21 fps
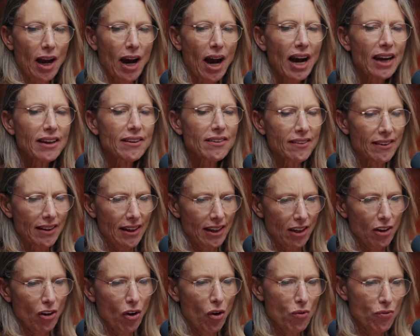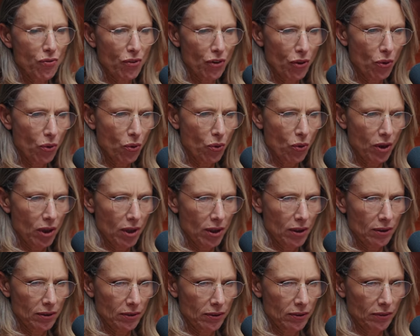I think
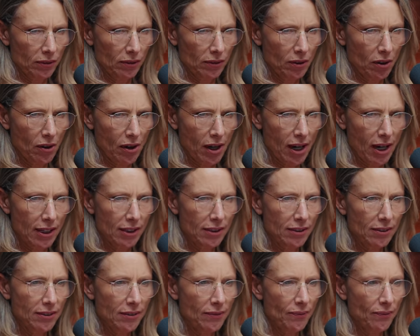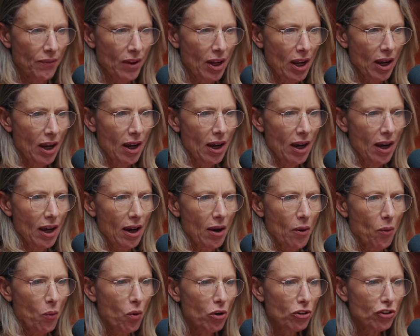overall, all right,
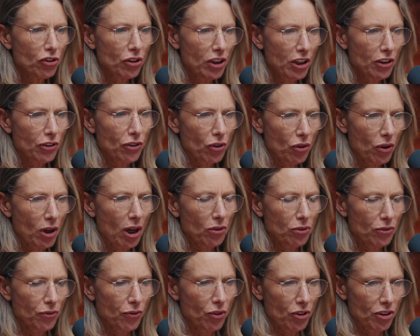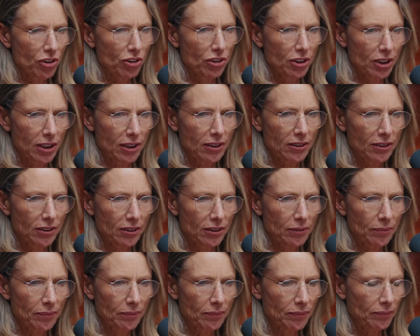what you need to look out for is this.
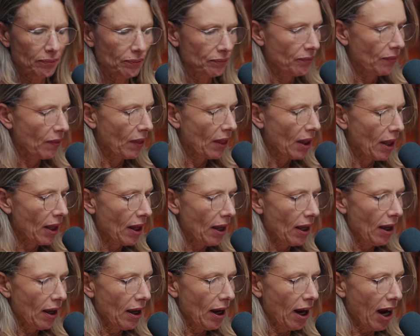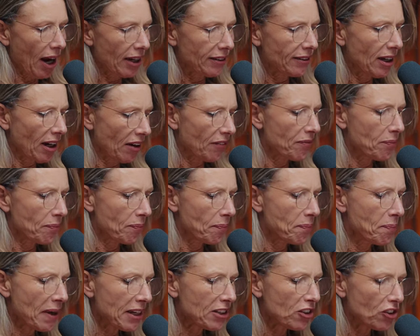I think I've
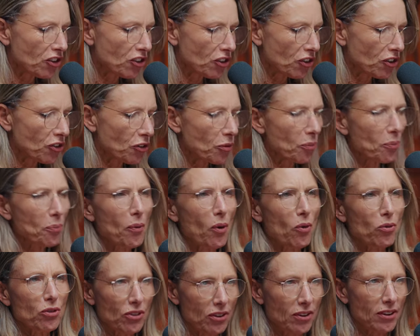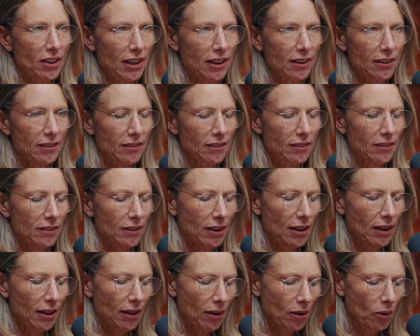mentioned most things.
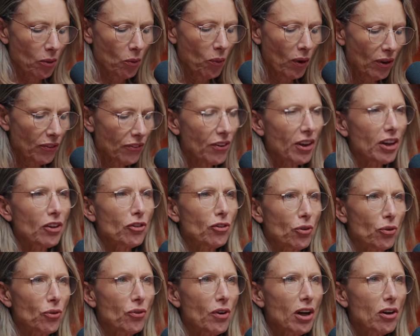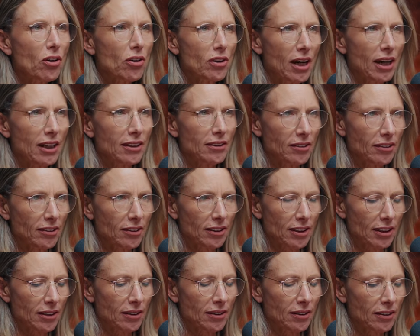One thing to recognize is
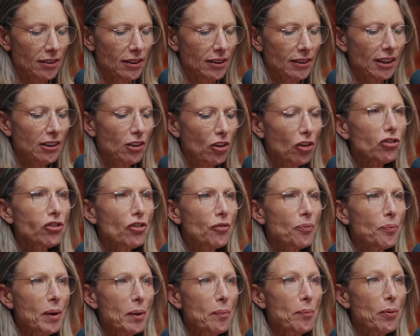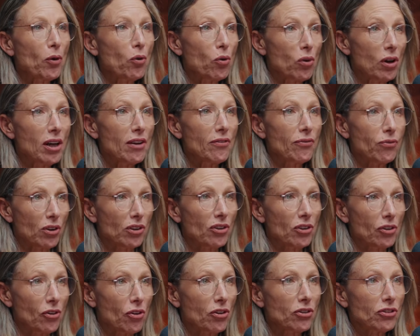this, that a lot of people who live with
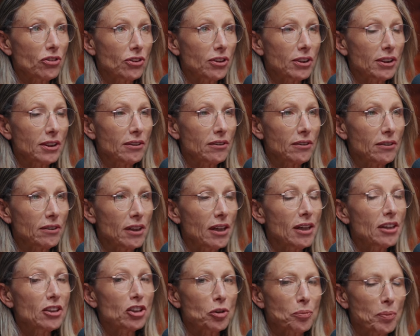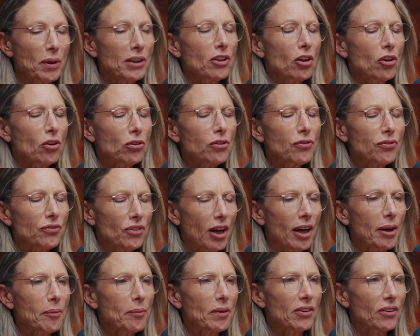a narcissist spend a lot of
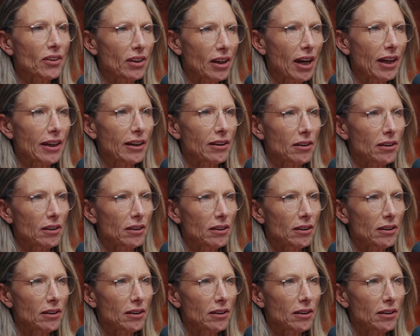time in denial.